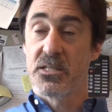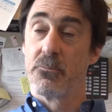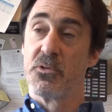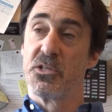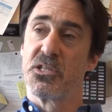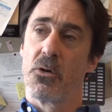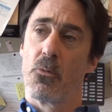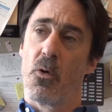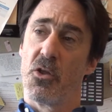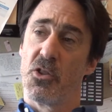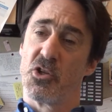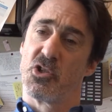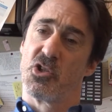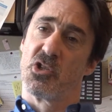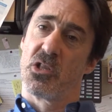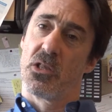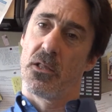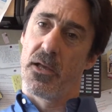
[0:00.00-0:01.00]
and we say, well, this
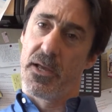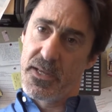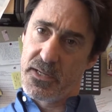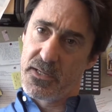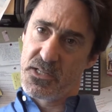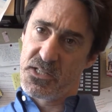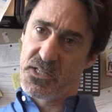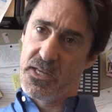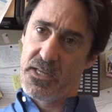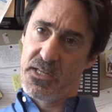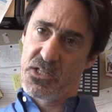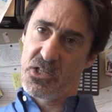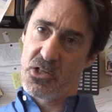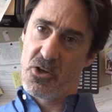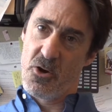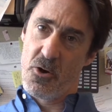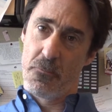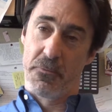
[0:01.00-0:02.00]
is like a ski
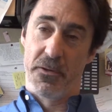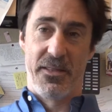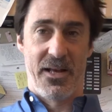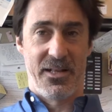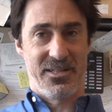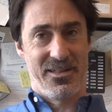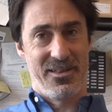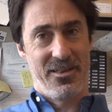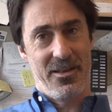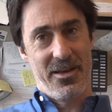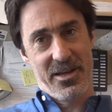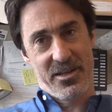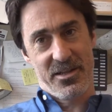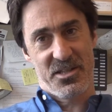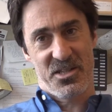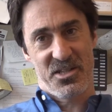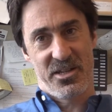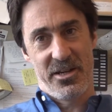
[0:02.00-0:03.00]
slope, and that's like
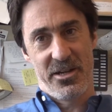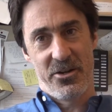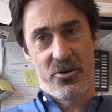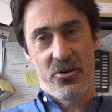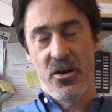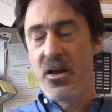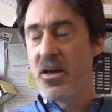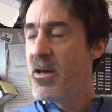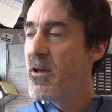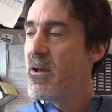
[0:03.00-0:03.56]
a skier.